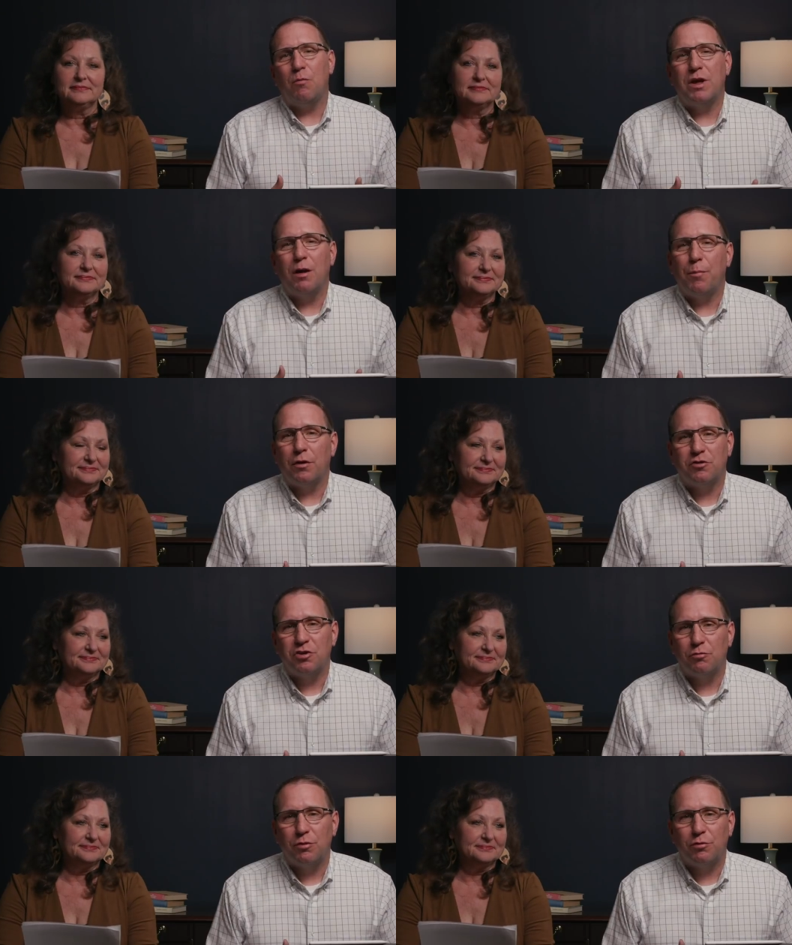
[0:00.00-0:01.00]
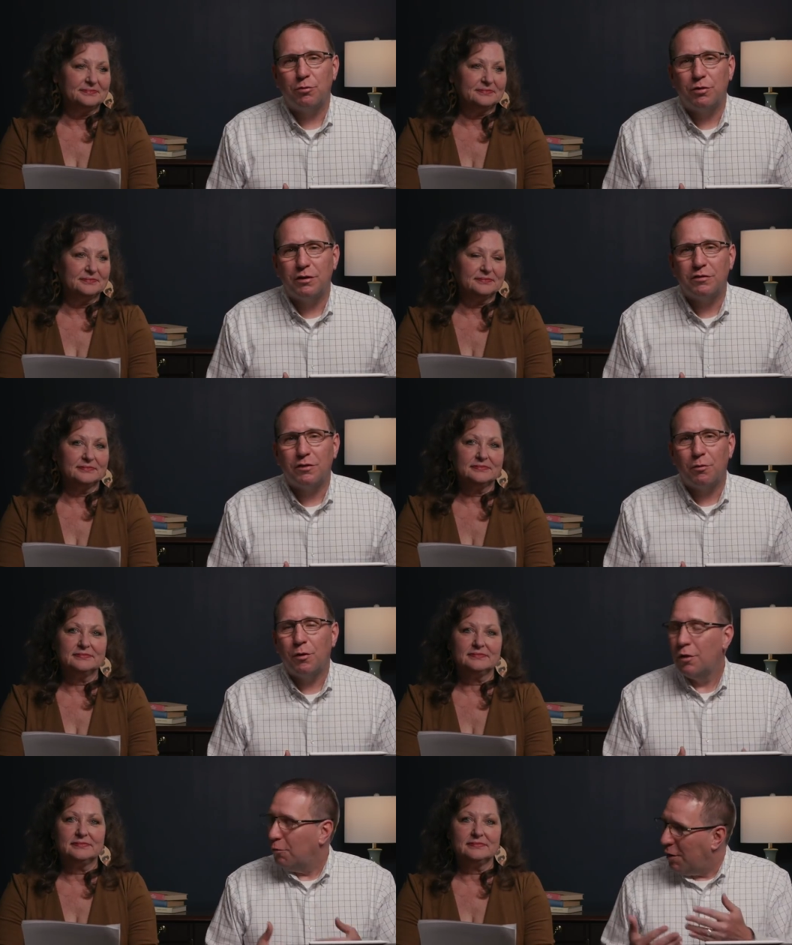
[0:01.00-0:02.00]
Speaker 1: do we help our children through this.
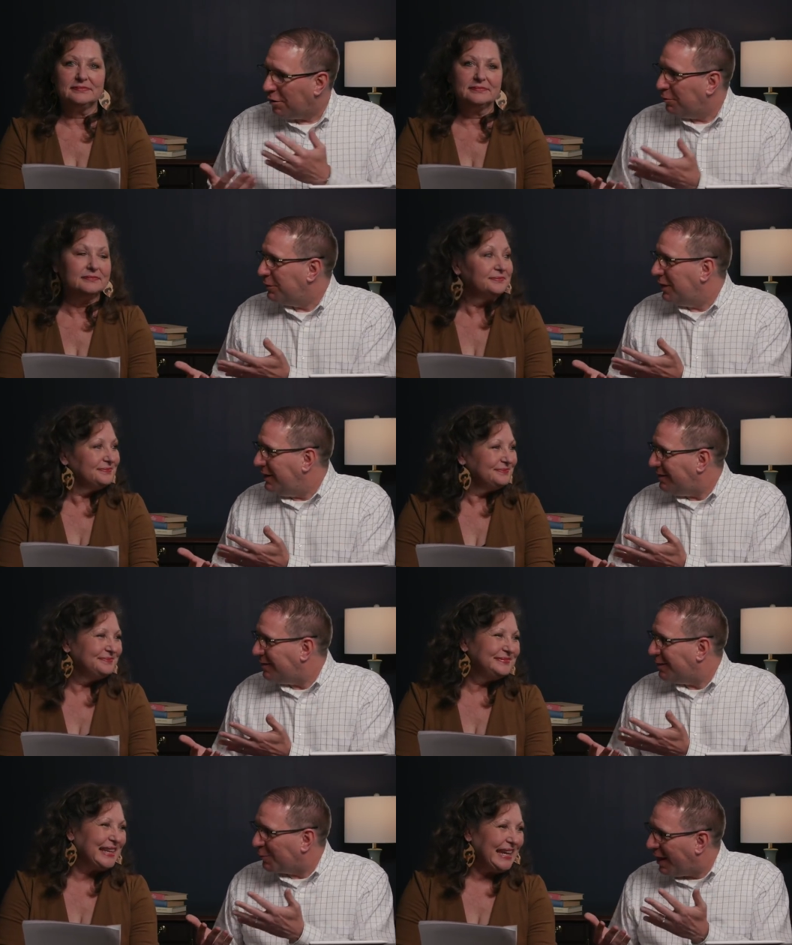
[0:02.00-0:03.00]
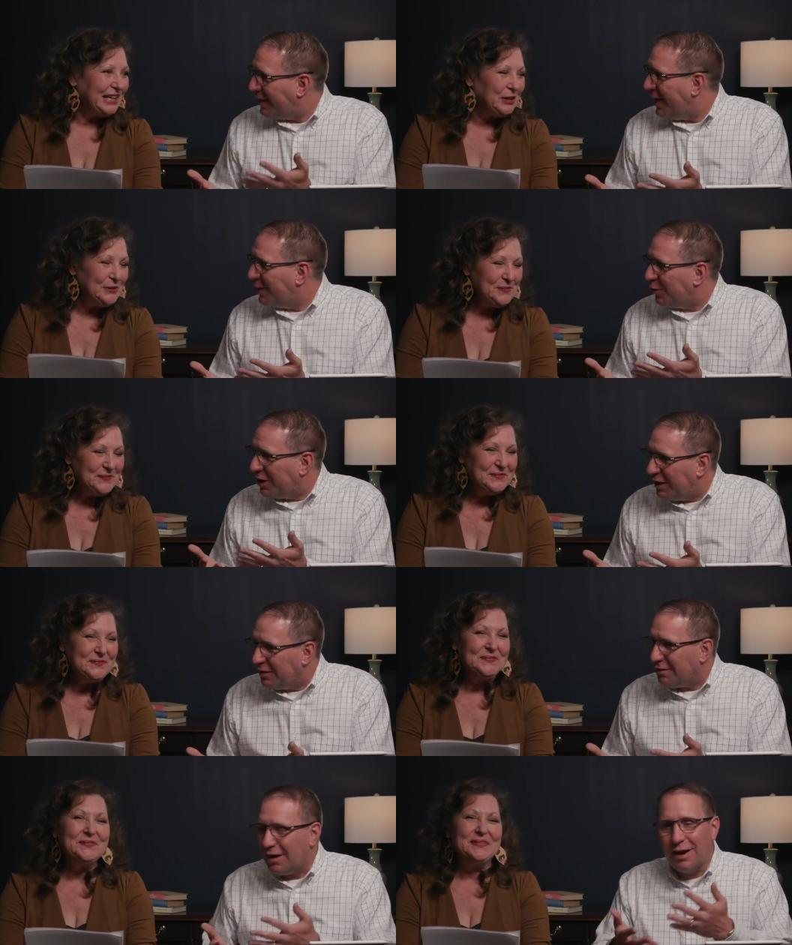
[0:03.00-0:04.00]
So, welcome, Denise. Thank Glad you. that you're
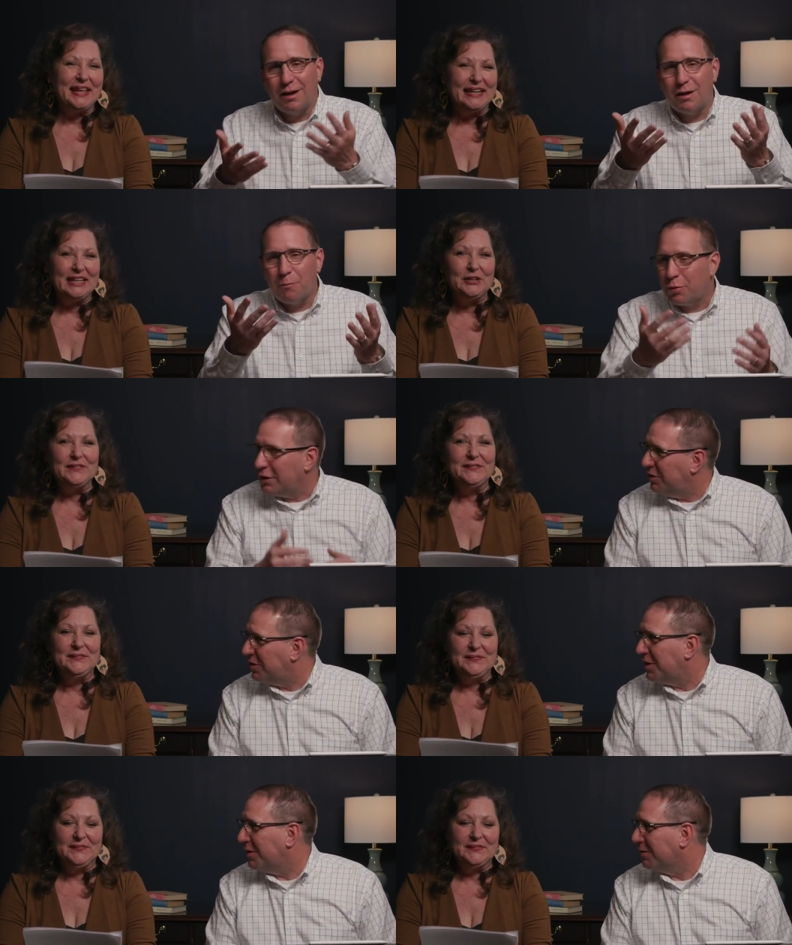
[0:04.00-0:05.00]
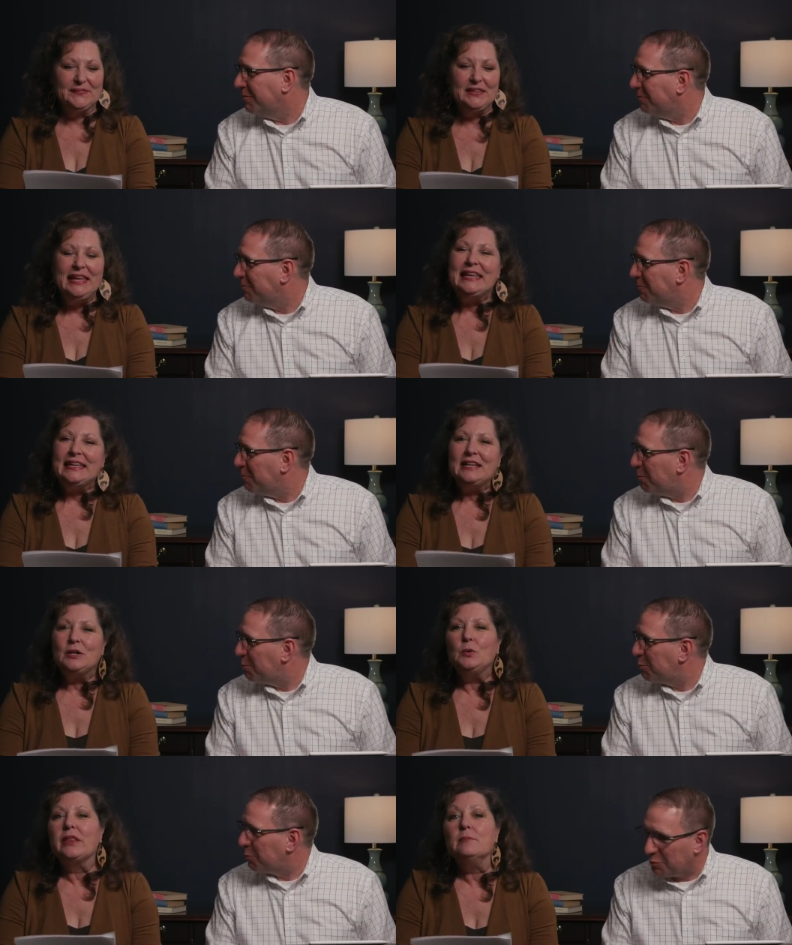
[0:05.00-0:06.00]
here and you. please share.
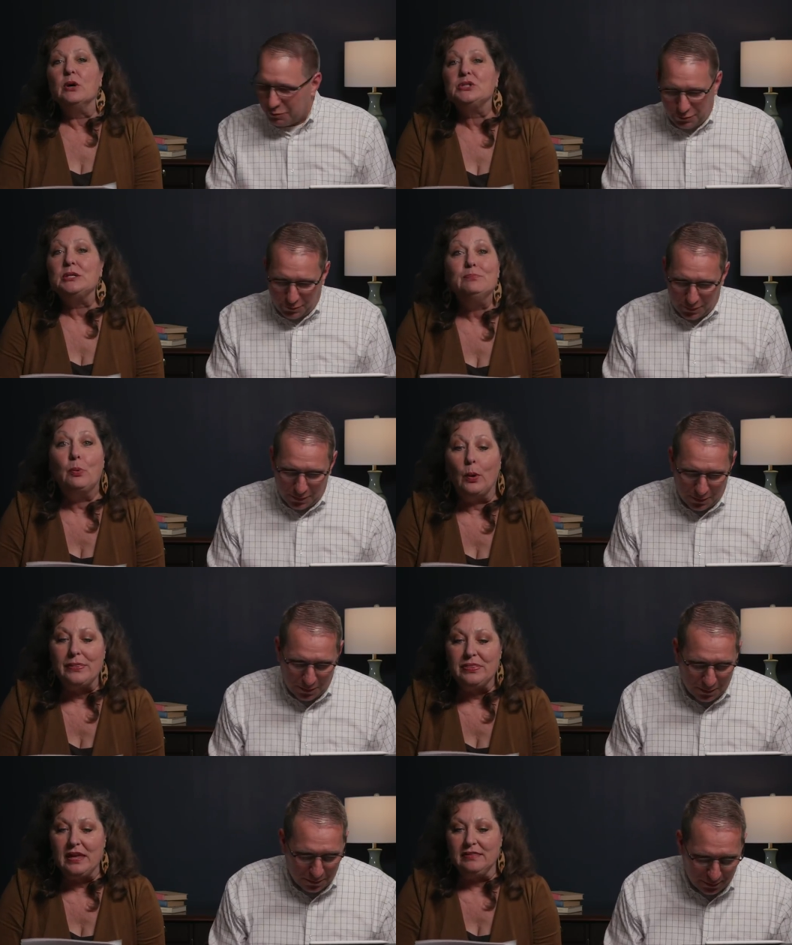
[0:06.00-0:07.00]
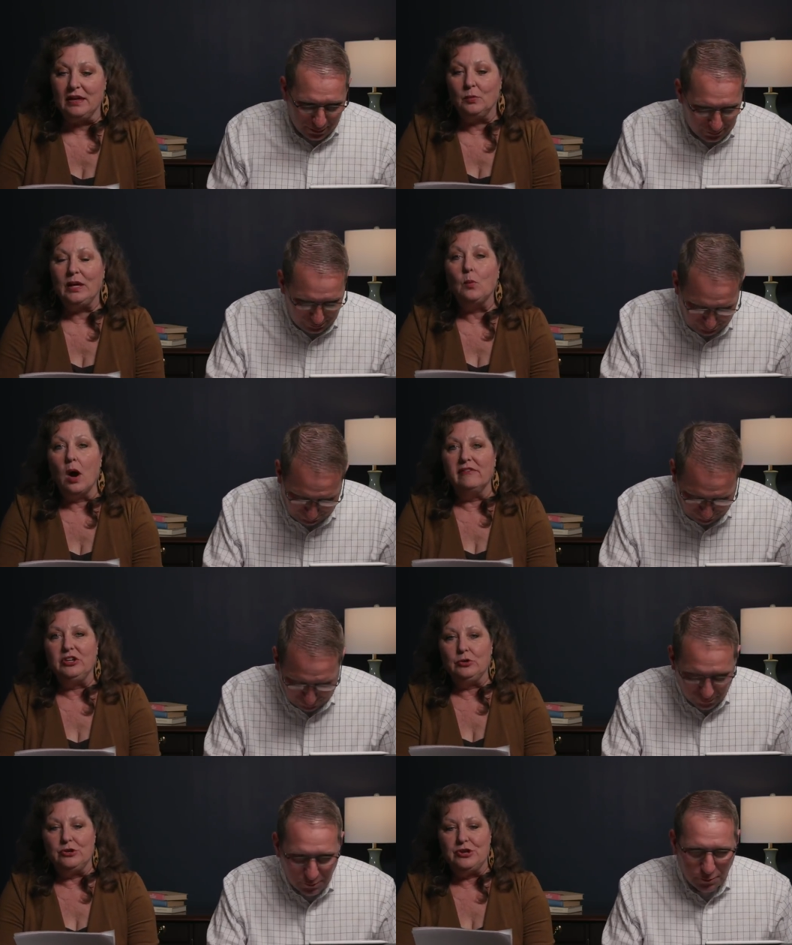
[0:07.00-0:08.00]
Speaker 2: Well, the most important thing that we want
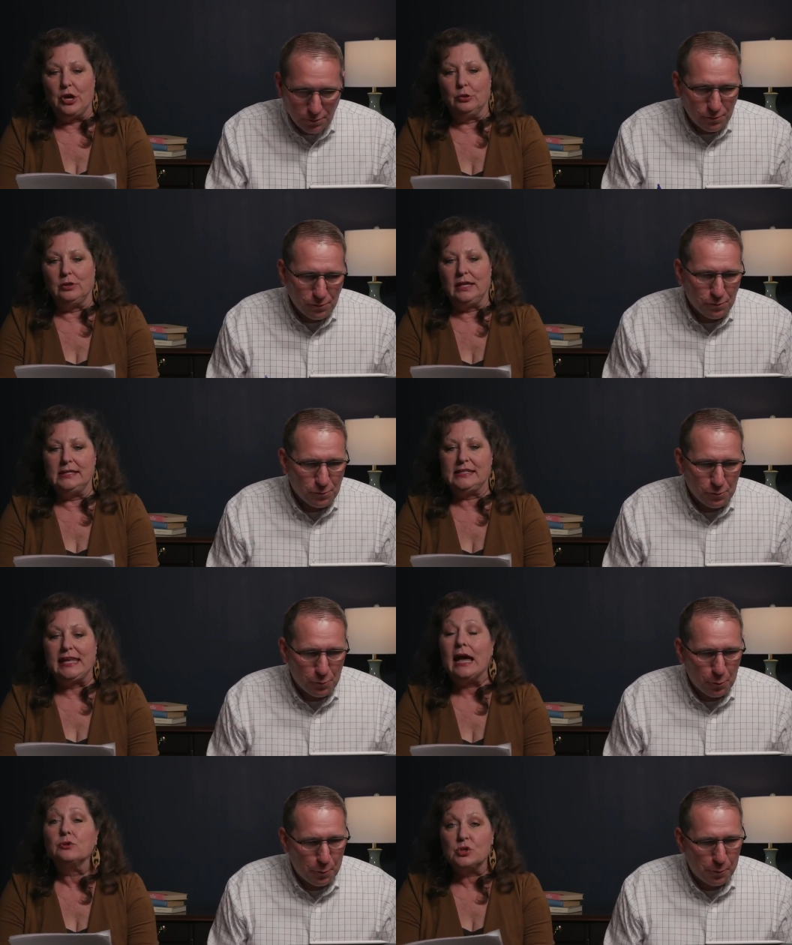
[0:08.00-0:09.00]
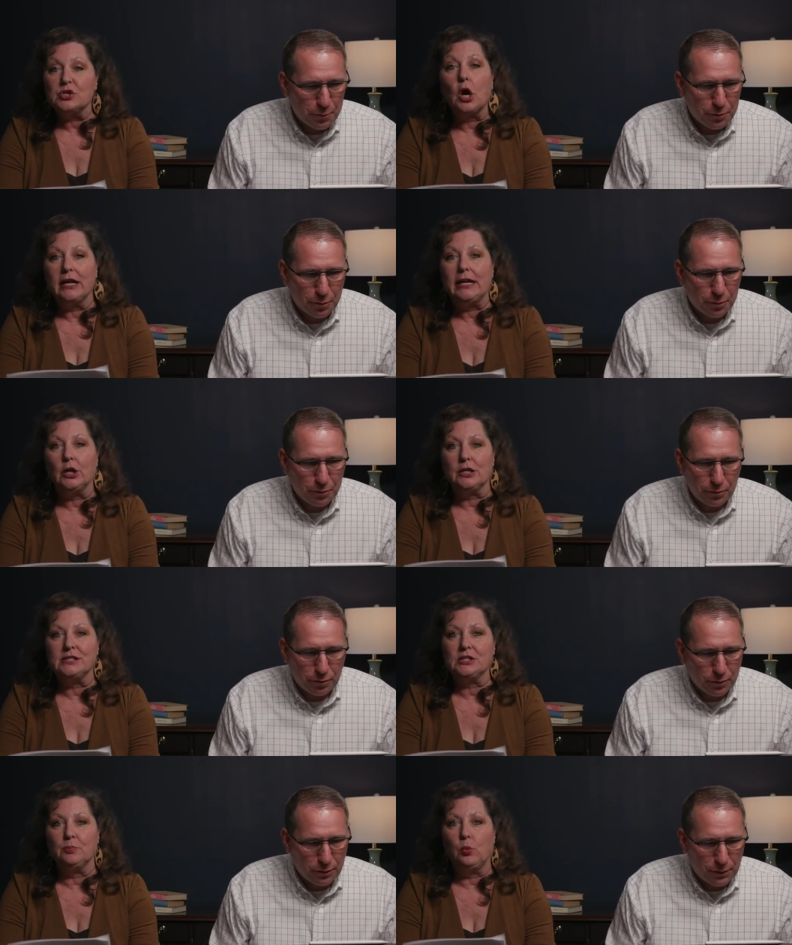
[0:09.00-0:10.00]
you to know is the counselors are here to
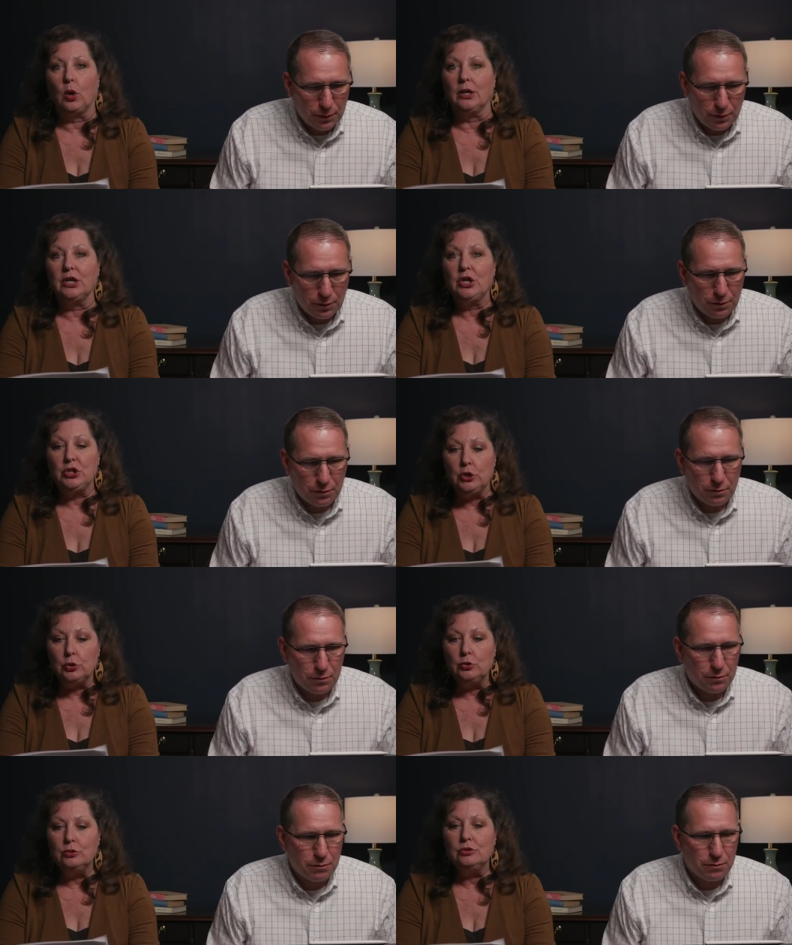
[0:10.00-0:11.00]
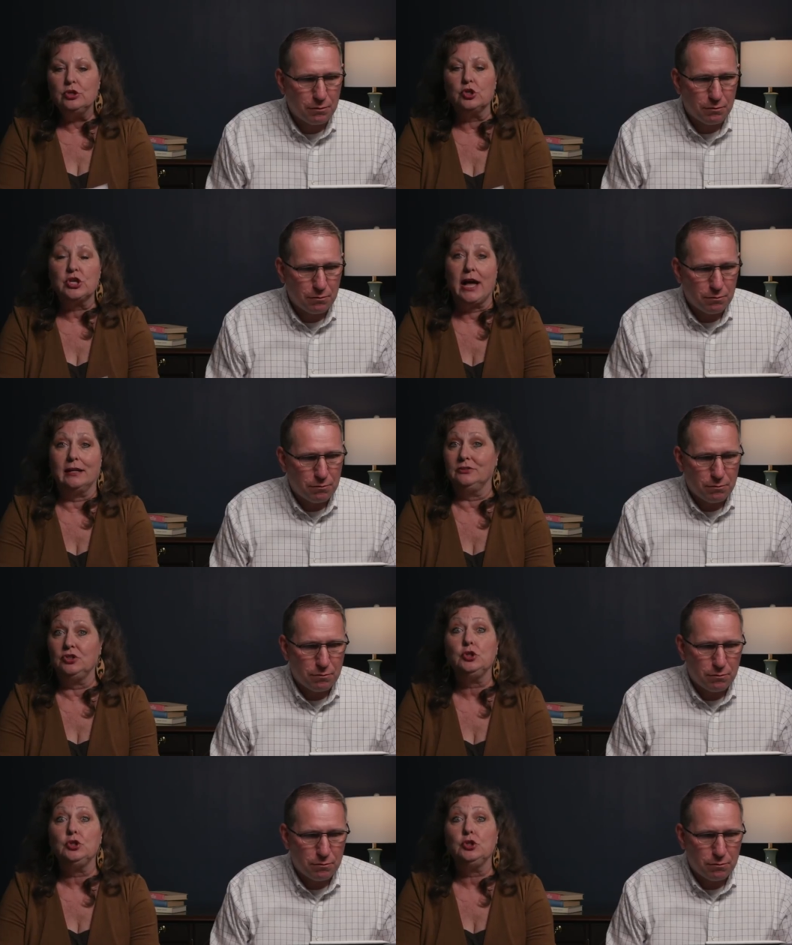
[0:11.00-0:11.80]
support you, your child,